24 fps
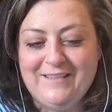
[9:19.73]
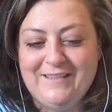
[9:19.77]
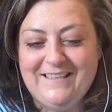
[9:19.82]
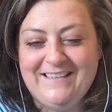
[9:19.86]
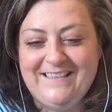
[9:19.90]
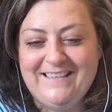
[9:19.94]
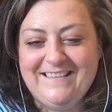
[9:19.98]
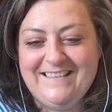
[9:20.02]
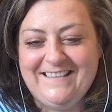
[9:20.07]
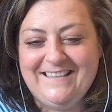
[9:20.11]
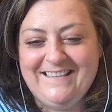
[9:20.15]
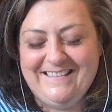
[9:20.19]

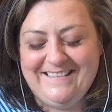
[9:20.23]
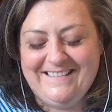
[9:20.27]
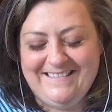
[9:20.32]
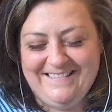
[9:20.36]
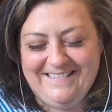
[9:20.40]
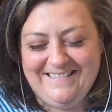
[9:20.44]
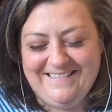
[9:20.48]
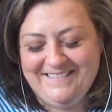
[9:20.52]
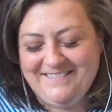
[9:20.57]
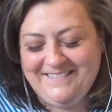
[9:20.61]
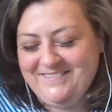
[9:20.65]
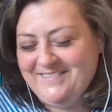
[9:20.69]
at
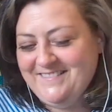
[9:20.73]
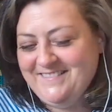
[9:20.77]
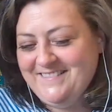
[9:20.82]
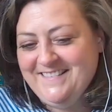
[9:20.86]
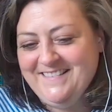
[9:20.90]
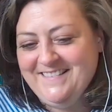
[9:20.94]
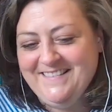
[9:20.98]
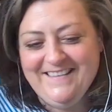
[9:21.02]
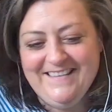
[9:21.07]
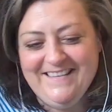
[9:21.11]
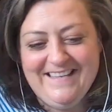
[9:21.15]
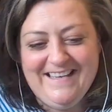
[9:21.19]

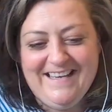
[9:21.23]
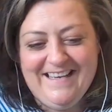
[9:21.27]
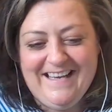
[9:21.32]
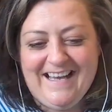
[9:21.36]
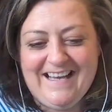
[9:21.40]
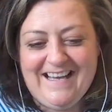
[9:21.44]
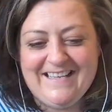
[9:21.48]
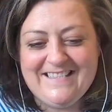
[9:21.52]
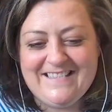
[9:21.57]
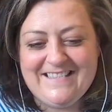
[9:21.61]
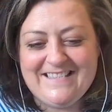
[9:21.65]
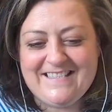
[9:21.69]

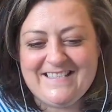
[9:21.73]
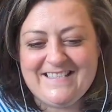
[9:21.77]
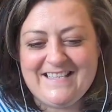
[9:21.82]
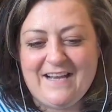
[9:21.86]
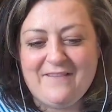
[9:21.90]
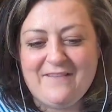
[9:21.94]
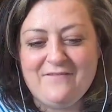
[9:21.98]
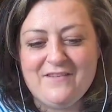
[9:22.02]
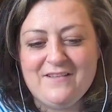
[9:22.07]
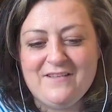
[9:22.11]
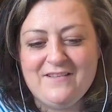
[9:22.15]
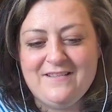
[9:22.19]

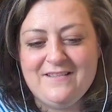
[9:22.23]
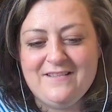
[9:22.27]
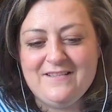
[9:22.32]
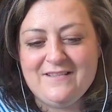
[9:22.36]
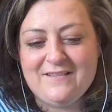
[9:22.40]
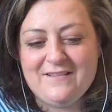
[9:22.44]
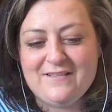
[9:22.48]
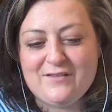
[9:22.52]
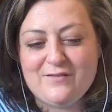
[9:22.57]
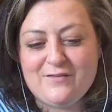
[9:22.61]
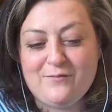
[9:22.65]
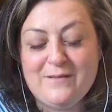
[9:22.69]

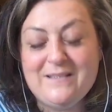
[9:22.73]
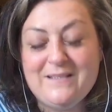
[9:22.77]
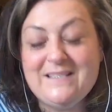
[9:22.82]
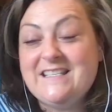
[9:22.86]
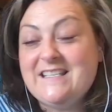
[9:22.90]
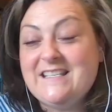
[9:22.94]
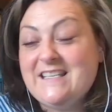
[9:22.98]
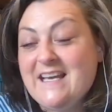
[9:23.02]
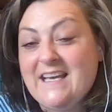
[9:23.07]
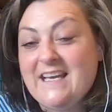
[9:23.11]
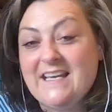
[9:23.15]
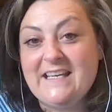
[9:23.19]

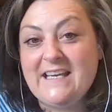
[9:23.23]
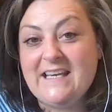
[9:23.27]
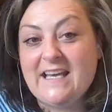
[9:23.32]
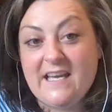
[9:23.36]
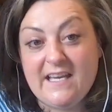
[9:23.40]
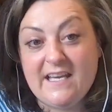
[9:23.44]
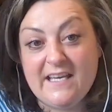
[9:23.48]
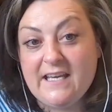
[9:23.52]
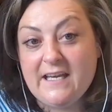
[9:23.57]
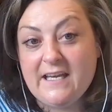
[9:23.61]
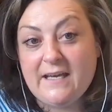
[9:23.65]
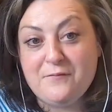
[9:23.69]
7:28
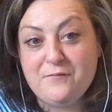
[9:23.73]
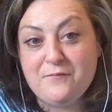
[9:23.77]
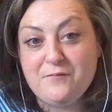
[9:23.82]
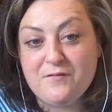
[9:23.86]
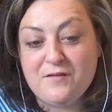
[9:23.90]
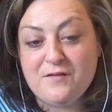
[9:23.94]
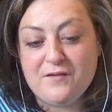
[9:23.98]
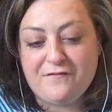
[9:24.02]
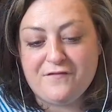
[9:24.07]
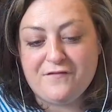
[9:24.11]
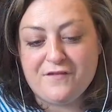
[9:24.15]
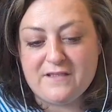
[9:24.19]
a.m,
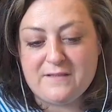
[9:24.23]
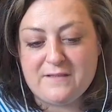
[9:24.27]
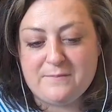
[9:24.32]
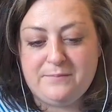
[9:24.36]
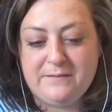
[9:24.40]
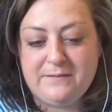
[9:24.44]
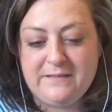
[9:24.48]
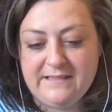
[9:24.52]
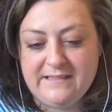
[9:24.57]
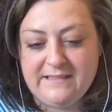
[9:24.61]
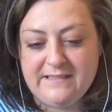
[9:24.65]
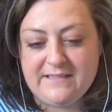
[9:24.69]
the first
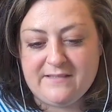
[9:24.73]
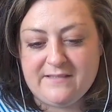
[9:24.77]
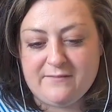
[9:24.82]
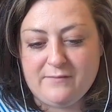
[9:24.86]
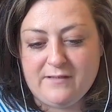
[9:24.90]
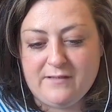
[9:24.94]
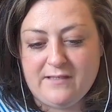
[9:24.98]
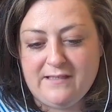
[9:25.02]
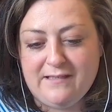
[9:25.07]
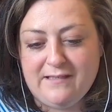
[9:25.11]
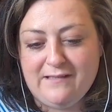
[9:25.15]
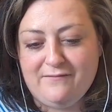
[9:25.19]
police
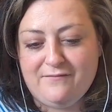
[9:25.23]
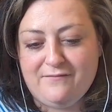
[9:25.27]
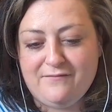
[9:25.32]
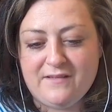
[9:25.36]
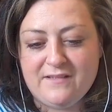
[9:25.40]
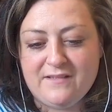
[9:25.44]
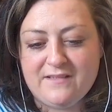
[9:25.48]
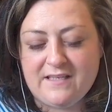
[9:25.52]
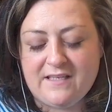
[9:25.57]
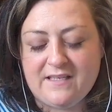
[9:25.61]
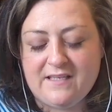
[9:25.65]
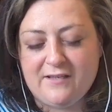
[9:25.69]
arrive.
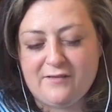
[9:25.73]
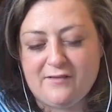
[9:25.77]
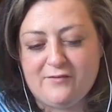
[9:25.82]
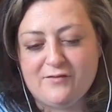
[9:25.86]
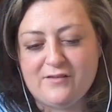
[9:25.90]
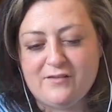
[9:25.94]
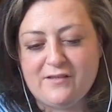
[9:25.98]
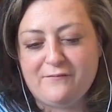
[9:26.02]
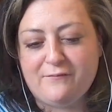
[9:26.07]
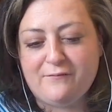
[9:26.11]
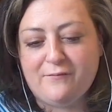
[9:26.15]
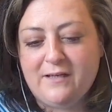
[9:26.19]
It's a guy
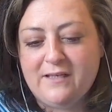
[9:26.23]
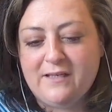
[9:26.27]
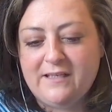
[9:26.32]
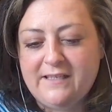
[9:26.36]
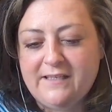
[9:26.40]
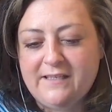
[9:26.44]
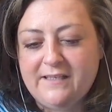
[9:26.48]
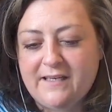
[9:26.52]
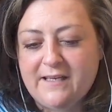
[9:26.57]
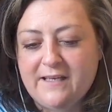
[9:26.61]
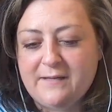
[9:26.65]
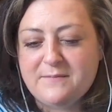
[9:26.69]
called Jeff
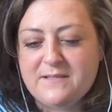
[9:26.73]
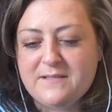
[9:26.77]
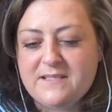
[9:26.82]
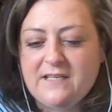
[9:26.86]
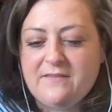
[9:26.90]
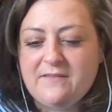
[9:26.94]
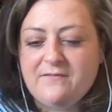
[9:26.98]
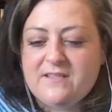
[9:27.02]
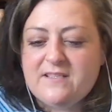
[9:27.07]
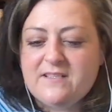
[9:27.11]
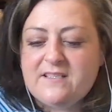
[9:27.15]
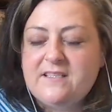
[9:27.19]
Wiley and Kim
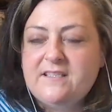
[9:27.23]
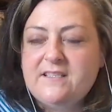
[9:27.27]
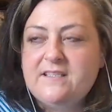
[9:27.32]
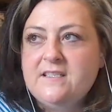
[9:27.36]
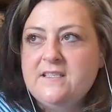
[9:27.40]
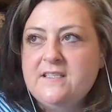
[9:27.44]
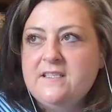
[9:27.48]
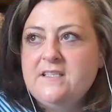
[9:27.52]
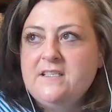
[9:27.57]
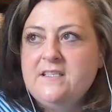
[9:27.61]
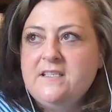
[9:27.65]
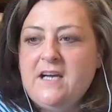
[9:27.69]
Stevenson.
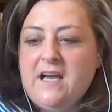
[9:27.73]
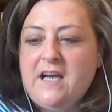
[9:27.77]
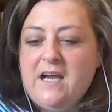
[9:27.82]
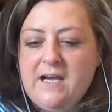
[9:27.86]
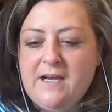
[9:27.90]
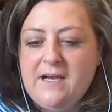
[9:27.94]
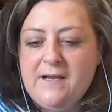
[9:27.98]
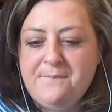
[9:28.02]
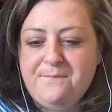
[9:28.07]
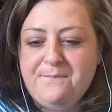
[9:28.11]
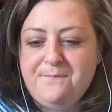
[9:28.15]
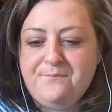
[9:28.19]

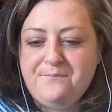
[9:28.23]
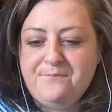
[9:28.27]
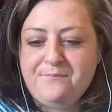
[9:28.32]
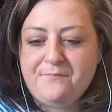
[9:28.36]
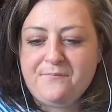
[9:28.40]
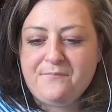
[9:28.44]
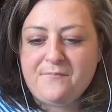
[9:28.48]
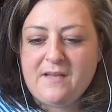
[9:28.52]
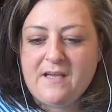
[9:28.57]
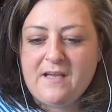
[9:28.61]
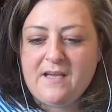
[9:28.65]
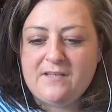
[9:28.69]

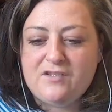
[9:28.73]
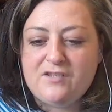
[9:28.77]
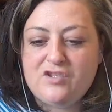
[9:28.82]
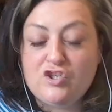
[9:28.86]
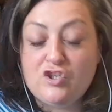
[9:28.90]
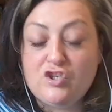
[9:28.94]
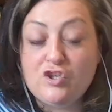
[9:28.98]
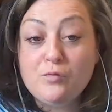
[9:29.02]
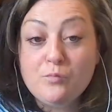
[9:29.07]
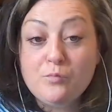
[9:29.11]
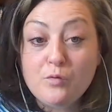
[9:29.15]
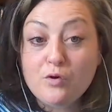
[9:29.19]

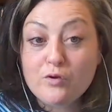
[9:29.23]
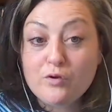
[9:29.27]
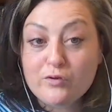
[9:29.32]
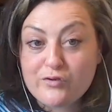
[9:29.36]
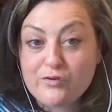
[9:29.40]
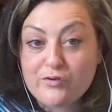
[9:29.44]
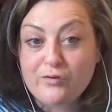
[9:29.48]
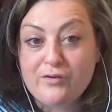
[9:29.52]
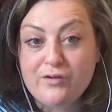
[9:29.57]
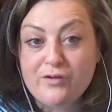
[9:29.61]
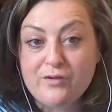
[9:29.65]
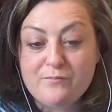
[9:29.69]
Two more
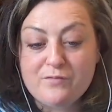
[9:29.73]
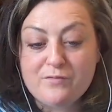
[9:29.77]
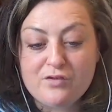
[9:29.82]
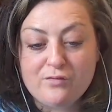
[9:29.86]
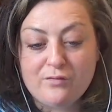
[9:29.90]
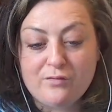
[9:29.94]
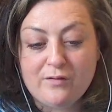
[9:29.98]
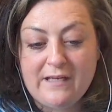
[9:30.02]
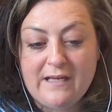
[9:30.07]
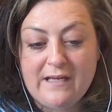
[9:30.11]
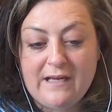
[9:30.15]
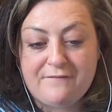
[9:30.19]
join them
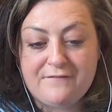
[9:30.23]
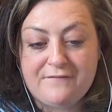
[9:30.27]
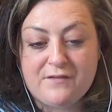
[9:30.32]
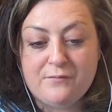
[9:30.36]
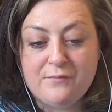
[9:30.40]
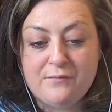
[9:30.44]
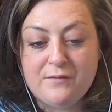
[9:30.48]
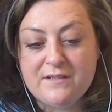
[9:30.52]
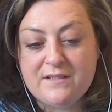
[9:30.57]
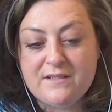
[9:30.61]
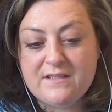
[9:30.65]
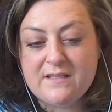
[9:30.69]
shortly
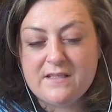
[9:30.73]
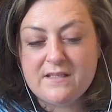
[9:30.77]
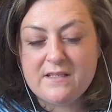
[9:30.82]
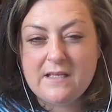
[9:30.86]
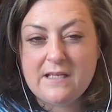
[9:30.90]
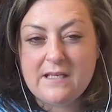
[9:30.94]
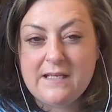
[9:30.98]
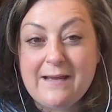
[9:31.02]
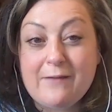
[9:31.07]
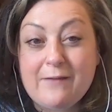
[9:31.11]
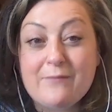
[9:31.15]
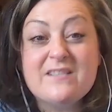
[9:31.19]
afterwards.
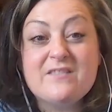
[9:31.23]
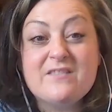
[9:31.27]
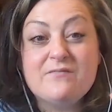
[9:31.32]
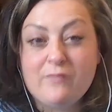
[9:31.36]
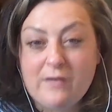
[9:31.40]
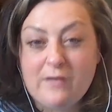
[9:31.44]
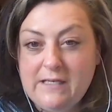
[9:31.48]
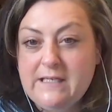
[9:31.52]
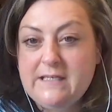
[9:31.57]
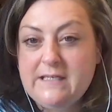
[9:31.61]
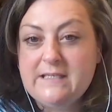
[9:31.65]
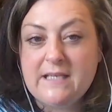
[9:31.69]
Now, it's
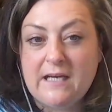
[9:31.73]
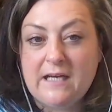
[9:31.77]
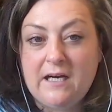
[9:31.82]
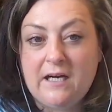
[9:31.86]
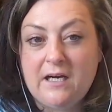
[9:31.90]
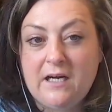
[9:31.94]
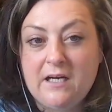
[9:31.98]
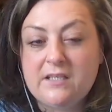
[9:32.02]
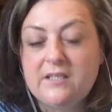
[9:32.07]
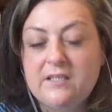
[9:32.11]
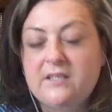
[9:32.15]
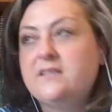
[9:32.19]
really
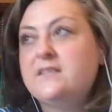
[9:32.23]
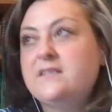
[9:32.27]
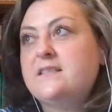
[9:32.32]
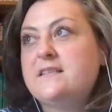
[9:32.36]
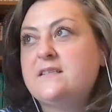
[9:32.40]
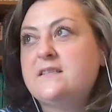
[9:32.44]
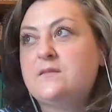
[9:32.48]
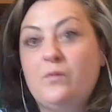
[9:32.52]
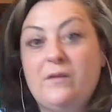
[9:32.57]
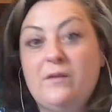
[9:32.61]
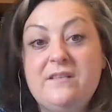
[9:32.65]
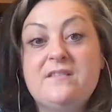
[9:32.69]
dark because
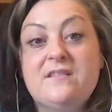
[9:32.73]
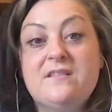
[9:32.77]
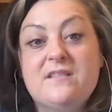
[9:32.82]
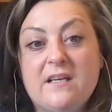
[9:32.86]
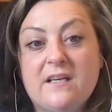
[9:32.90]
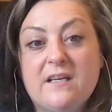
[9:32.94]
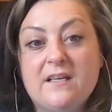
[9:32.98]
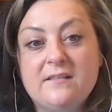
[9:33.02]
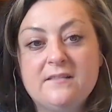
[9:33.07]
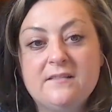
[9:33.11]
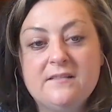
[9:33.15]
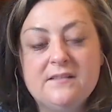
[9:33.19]
it's
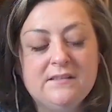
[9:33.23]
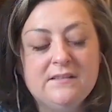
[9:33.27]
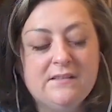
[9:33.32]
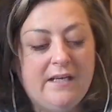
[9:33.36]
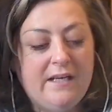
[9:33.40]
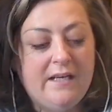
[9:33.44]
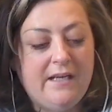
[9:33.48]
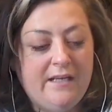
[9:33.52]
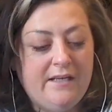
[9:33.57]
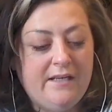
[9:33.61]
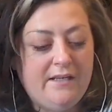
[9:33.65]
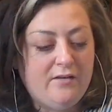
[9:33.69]
winter
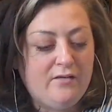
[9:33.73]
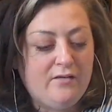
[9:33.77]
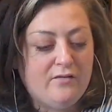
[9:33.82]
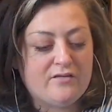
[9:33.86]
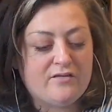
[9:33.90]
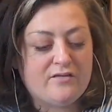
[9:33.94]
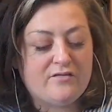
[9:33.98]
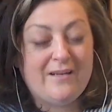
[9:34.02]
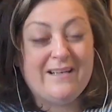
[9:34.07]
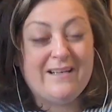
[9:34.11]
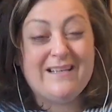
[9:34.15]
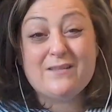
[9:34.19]
in
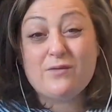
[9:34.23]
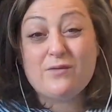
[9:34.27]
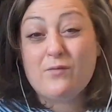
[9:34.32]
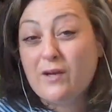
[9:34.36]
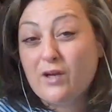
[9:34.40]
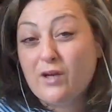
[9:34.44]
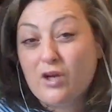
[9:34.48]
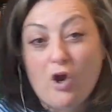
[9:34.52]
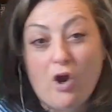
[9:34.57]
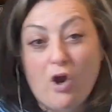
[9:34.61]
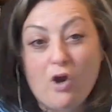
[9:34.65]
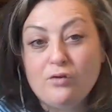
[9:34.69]
Australia. It's
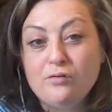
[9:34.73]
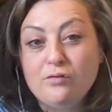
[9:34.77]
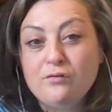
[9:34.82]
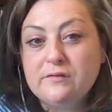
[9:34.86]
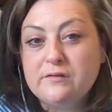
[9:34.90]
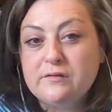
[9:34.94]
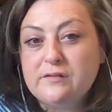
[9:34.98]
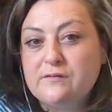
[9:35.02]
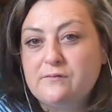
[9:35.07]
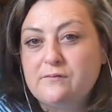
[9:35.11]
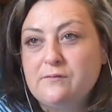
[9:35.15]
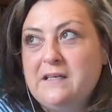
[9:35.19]
quite
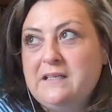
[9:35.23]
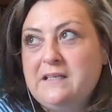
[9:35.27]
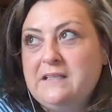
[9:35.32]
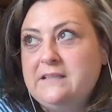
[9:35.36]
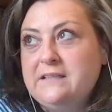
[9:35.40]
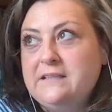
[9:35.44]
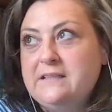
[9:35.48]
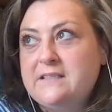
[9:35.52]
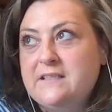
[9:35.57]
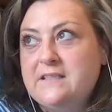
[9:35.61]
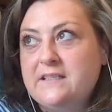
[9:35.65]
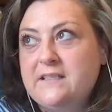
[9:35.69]
cold as well
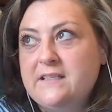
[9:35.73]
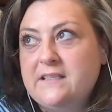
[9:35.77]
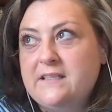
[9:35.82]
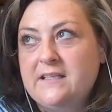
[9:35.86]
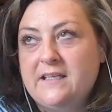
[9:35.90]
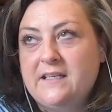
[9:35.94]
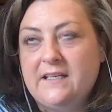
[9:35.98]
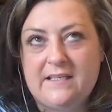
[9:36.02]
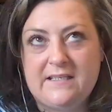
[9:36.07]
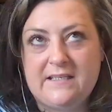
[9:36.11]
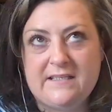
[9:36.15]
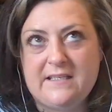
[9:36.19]
in
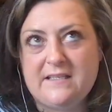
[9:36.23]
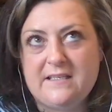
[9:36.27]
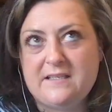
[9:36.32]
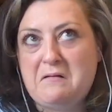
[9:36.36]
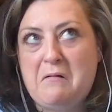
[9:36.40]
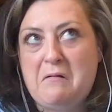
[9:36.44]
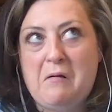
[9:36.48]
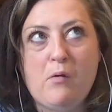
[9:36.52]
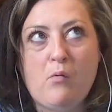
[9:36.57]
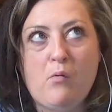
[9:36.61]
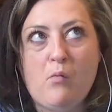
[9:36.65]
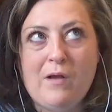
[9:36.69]
Dunedin. Like I say, it's
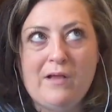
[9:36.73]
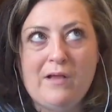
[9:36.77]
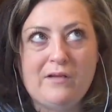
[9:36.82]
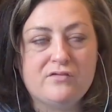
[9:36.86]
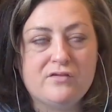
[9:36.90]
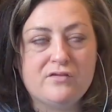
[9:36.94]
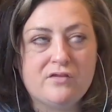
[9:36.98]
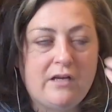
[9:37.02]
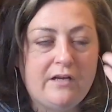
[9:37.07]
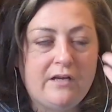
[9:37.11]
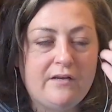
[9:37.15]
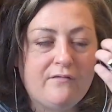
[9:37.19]
quite
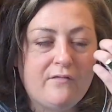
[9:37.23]
Welsh kind of